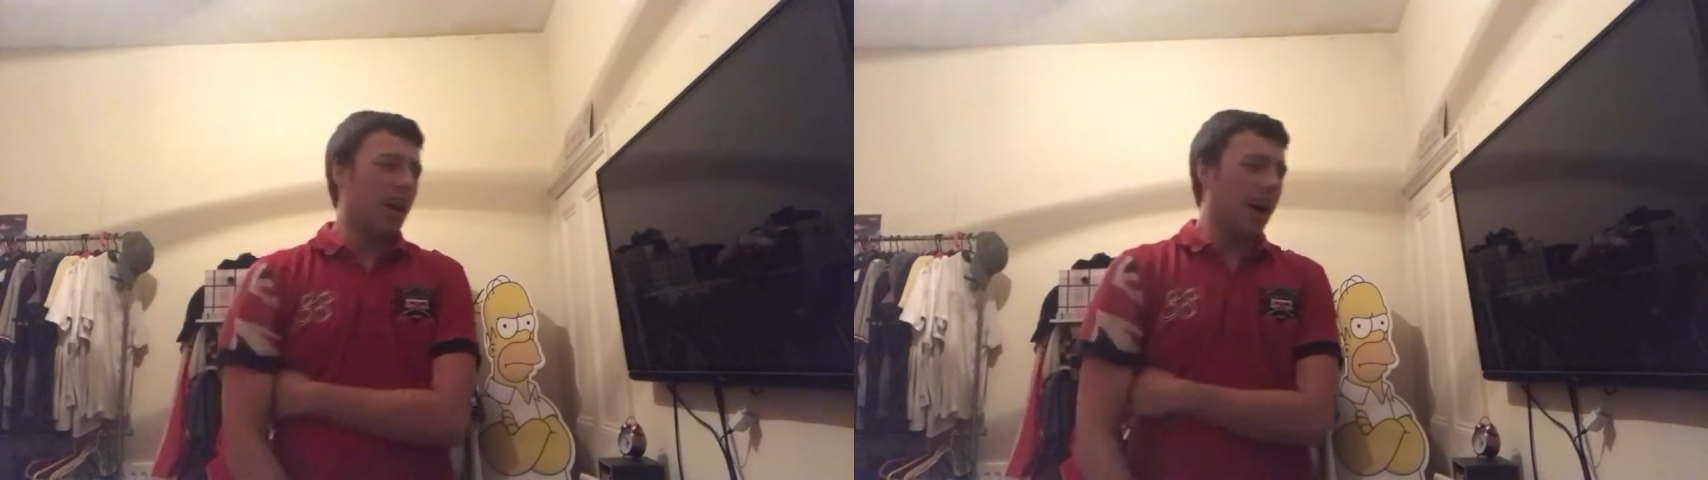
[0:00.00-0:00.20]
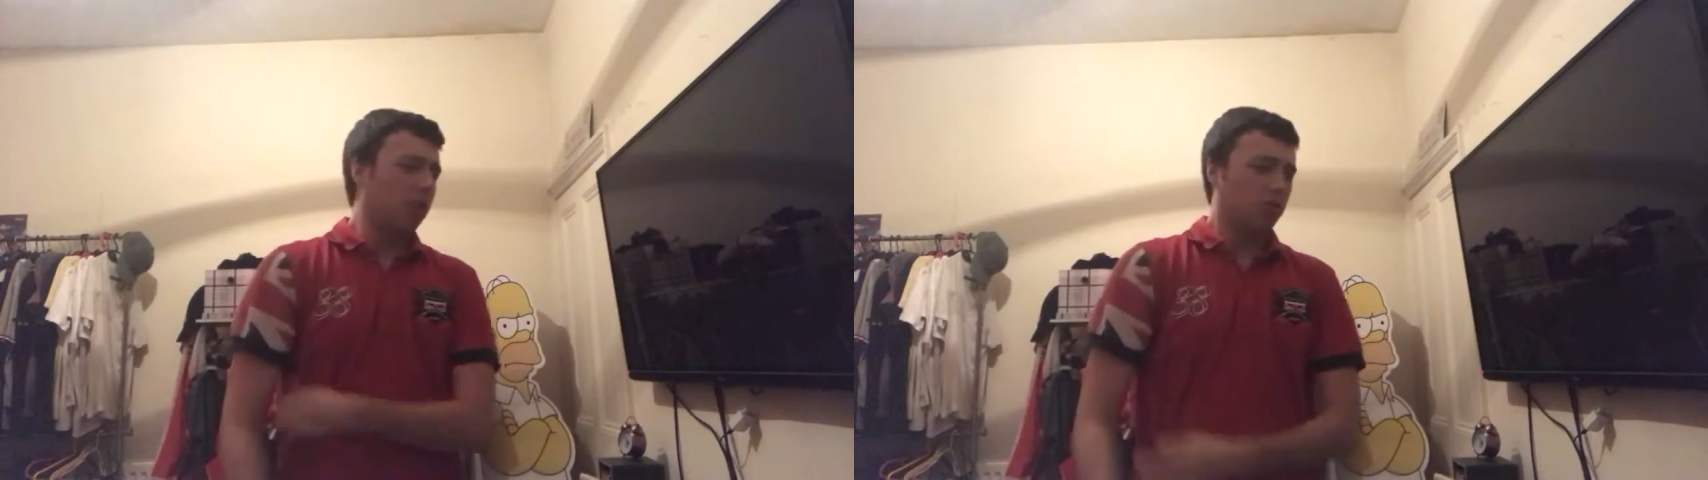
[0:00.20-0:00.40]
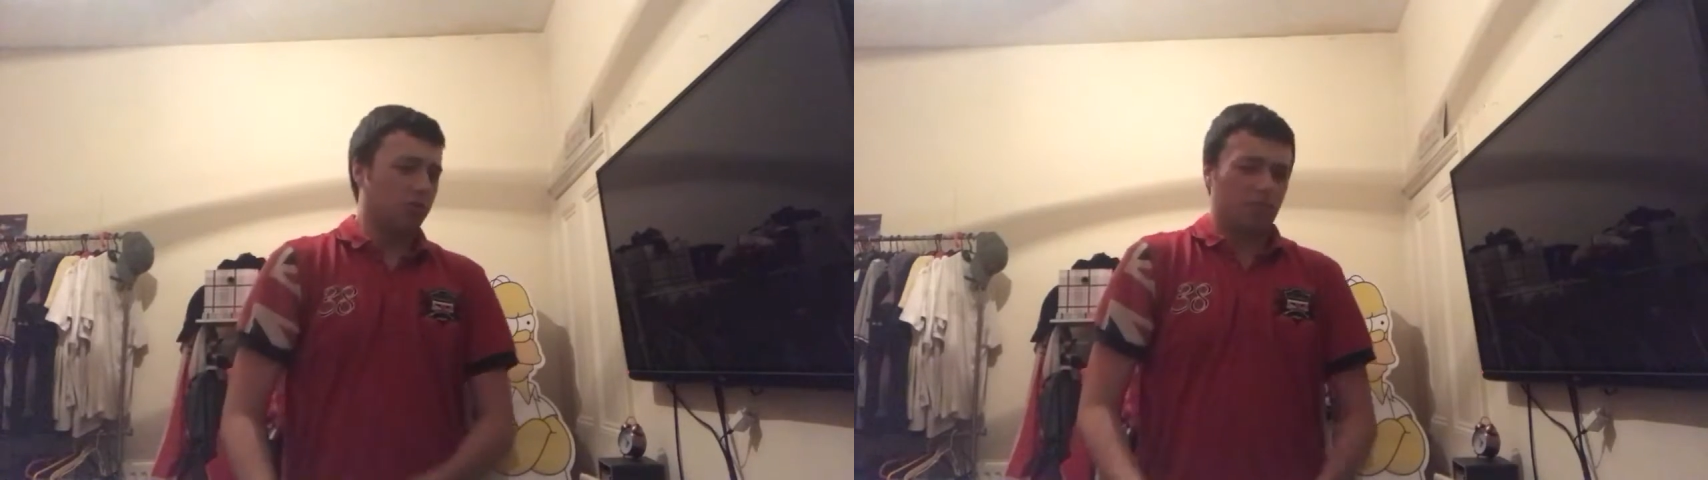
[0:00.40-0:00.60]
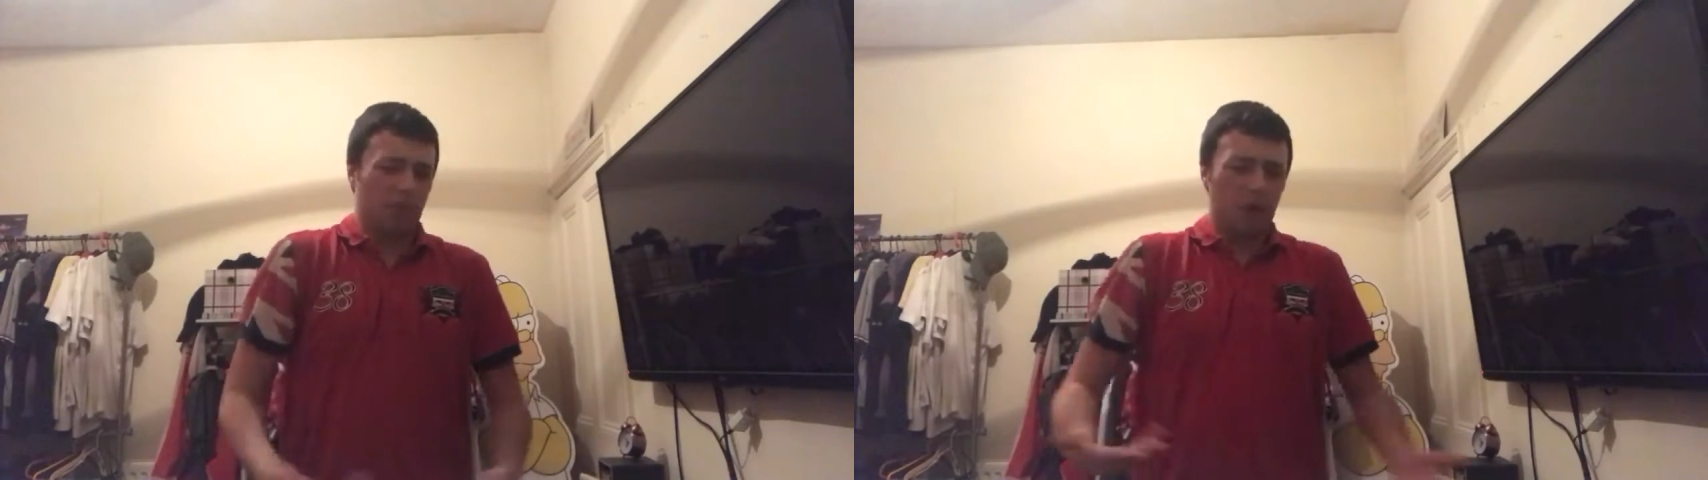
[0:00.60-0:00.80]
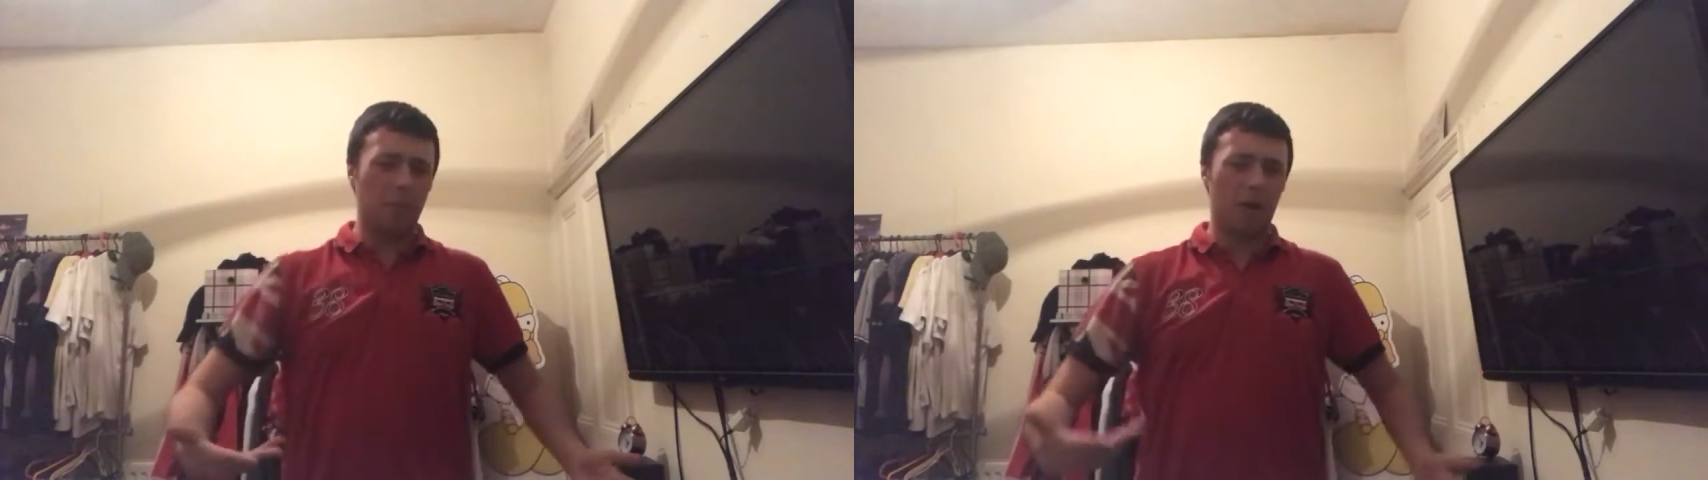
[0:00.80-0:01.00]
and just
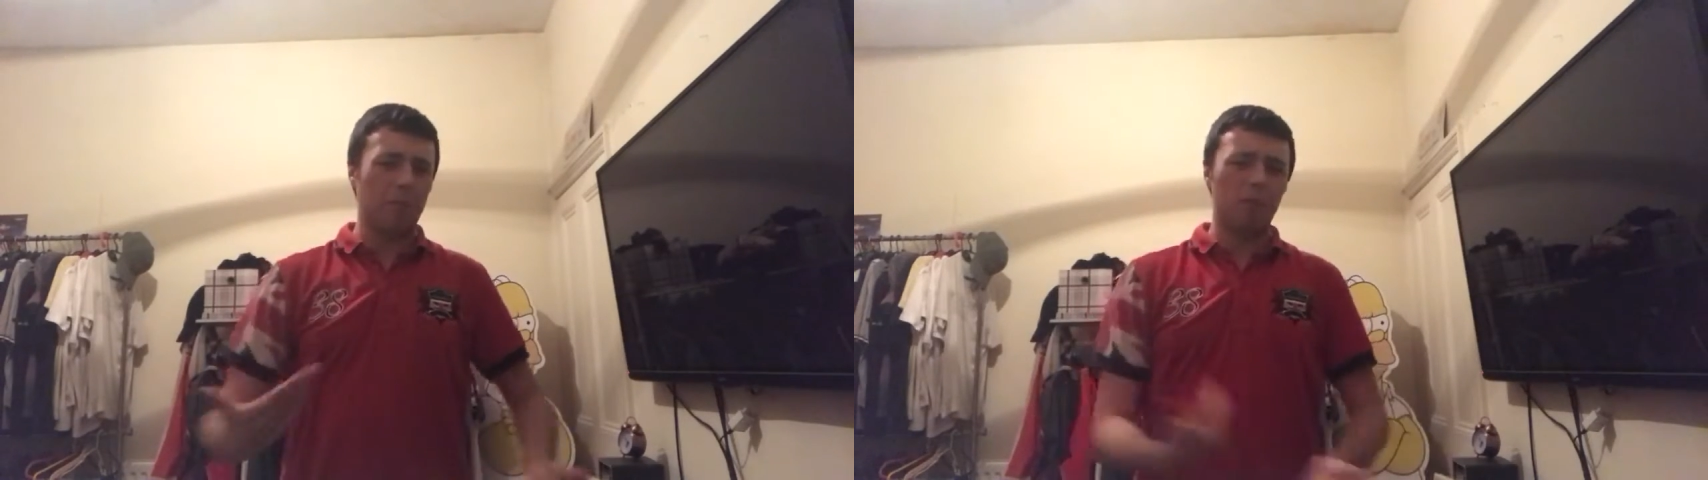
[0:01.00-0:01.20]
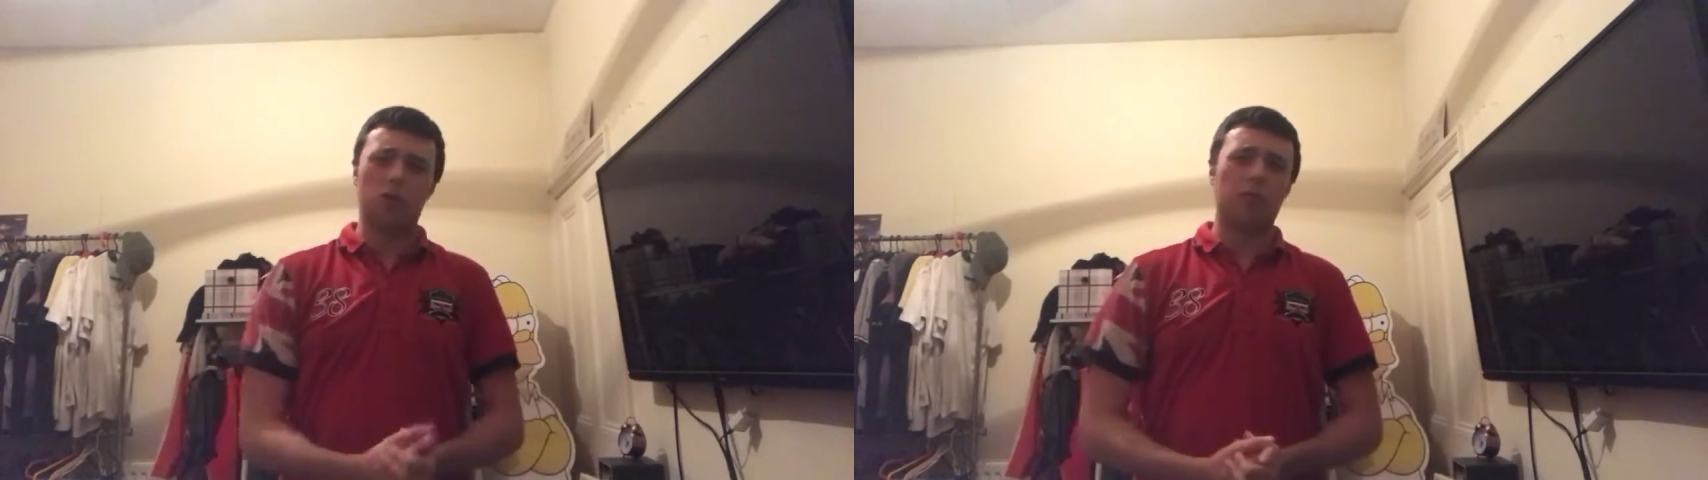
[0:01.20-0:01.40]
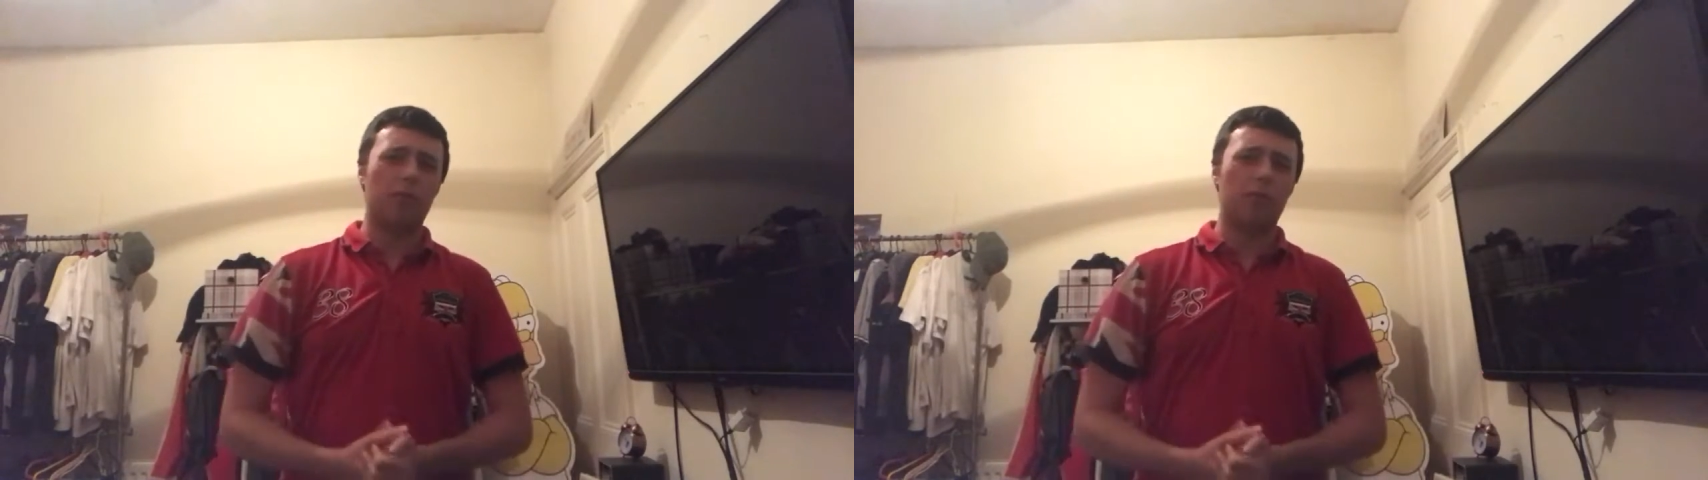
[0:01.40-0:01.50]
a, a bunch of